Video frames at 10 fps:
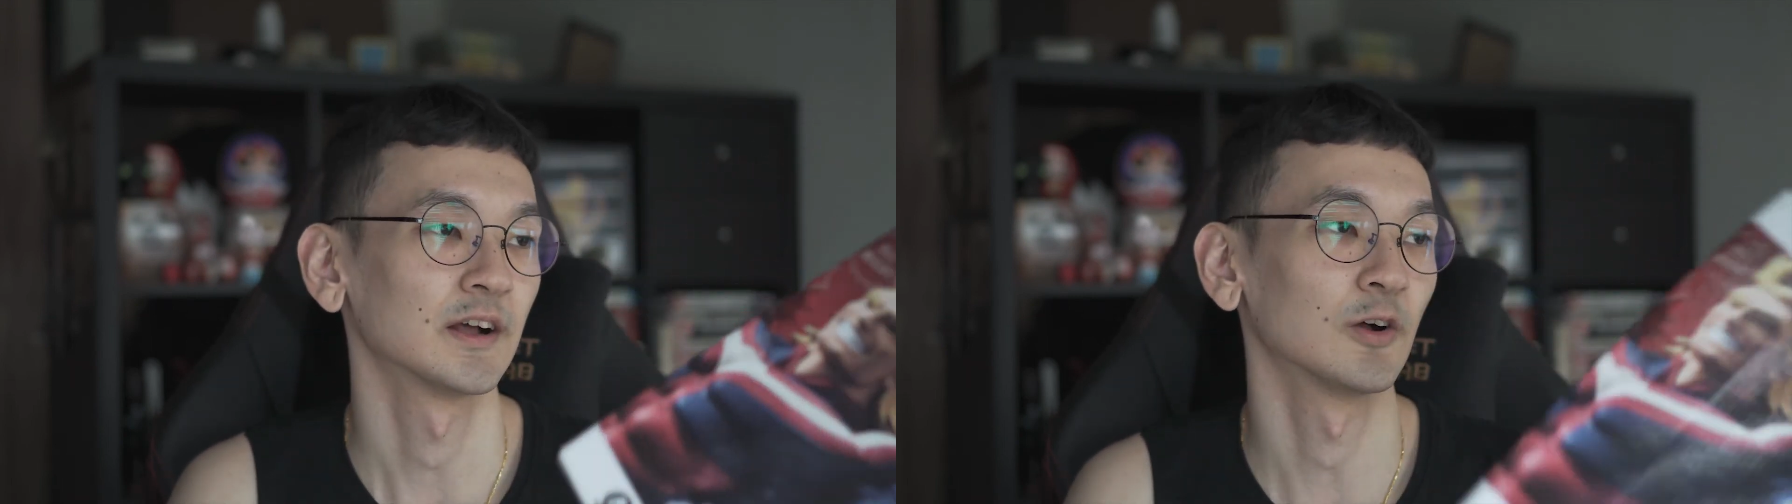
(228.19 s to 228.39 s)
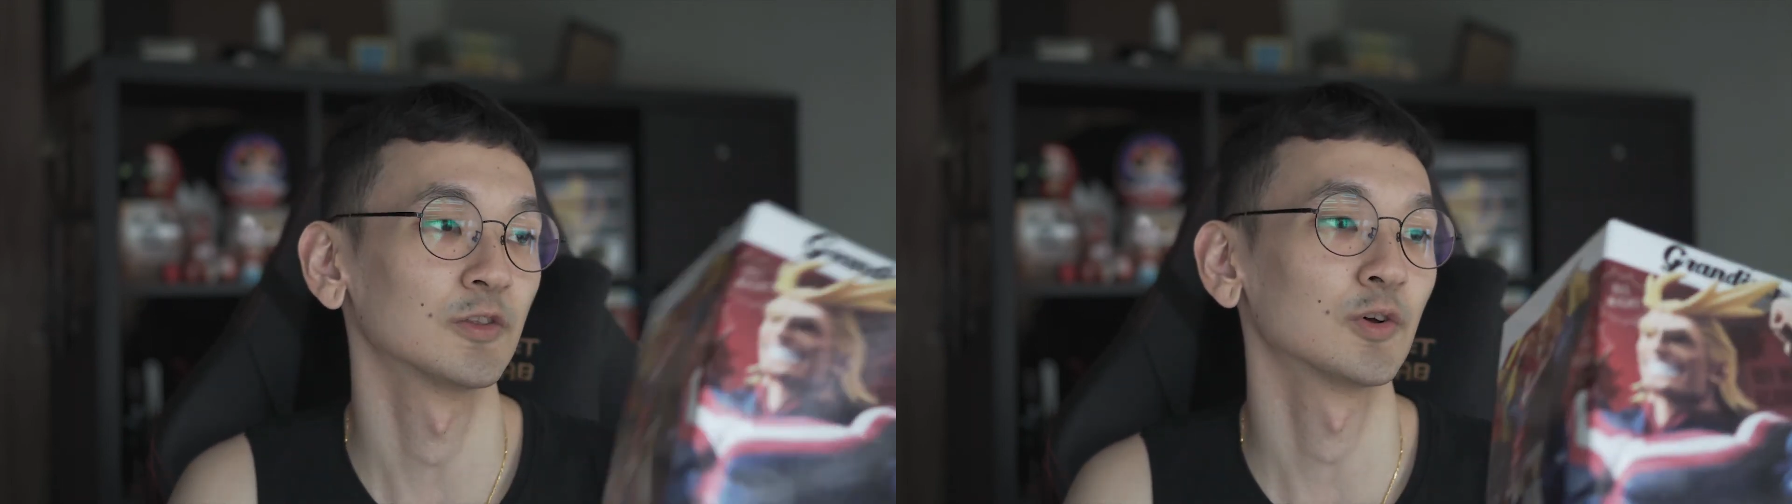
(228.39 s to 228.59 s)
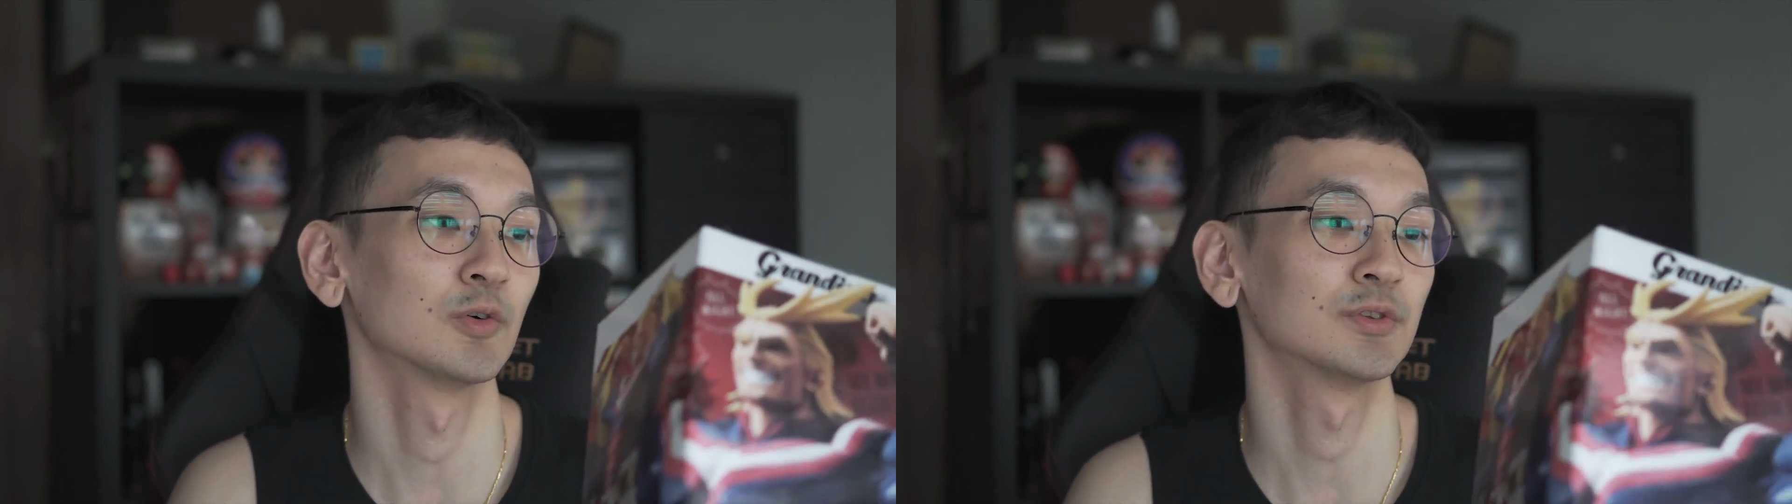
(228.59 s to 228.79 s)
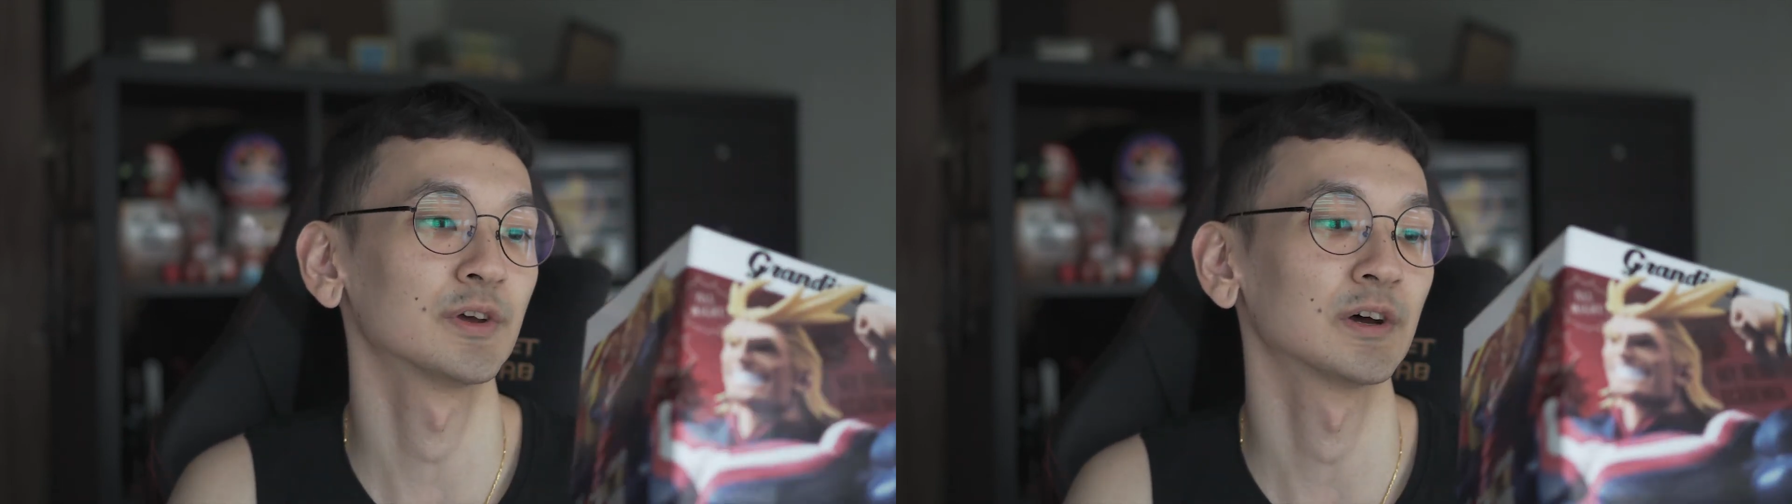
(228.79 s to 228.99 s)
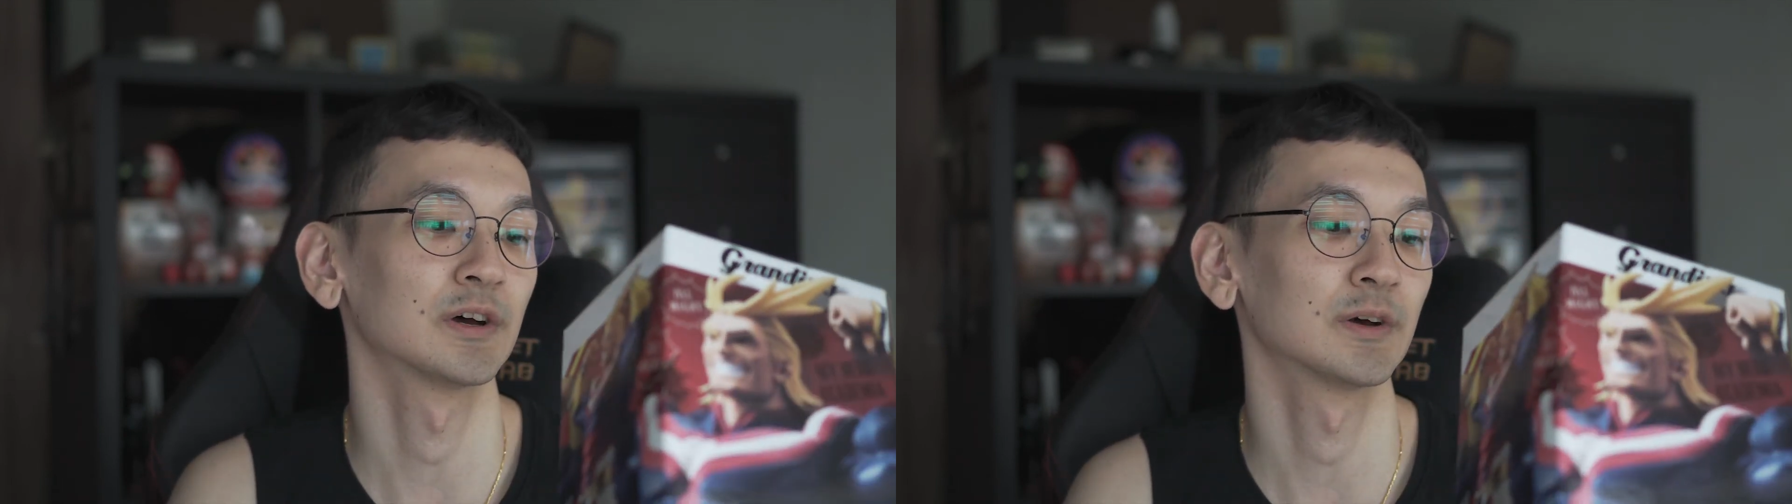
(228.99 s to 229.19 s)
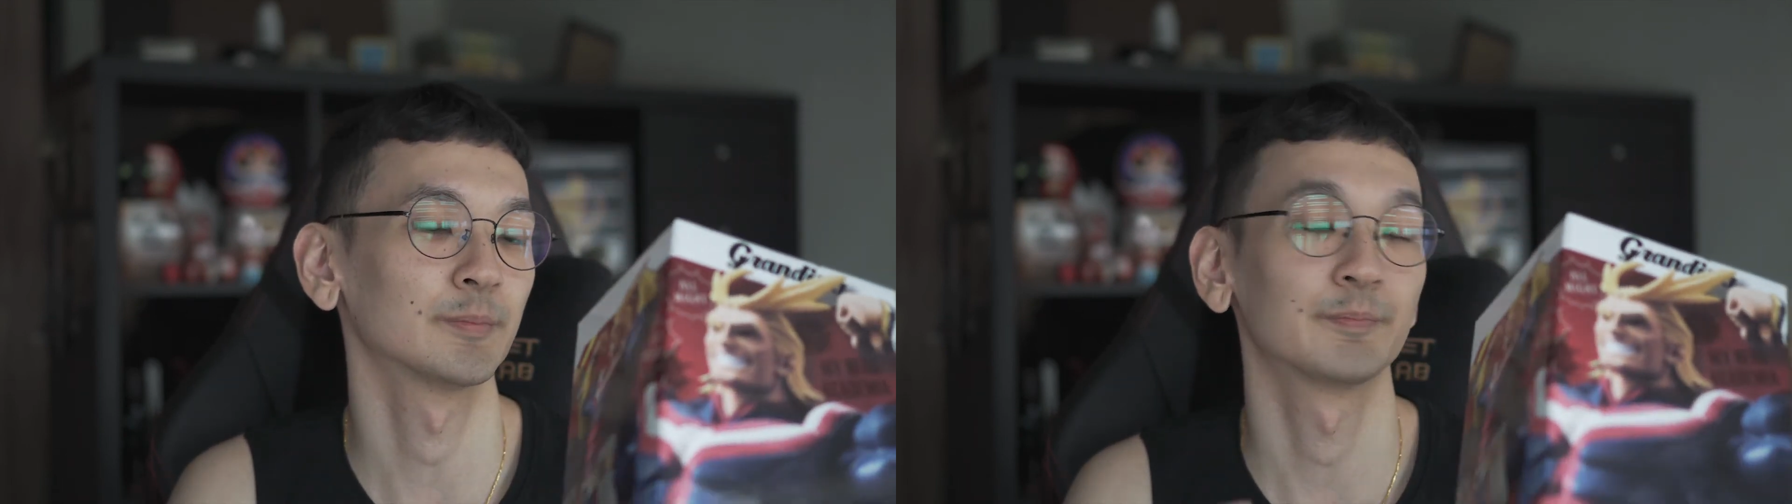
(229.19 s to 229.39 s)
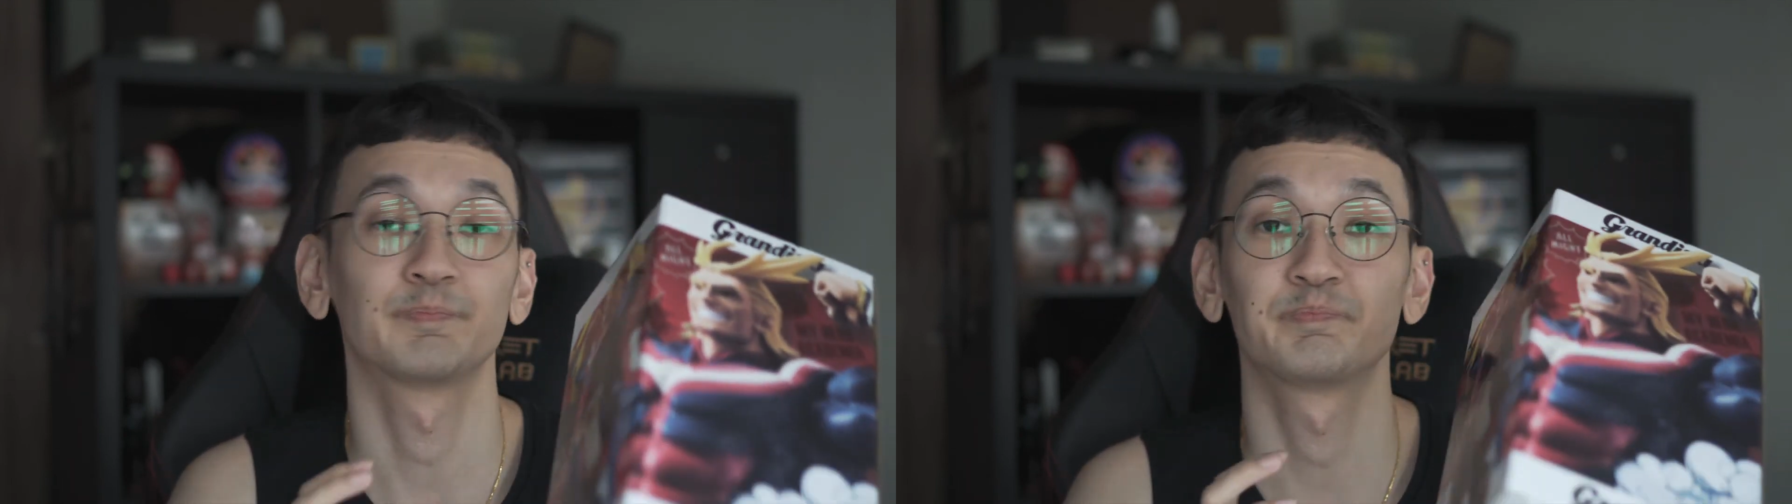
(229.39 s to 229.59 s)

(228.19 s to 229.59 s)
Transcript: Although the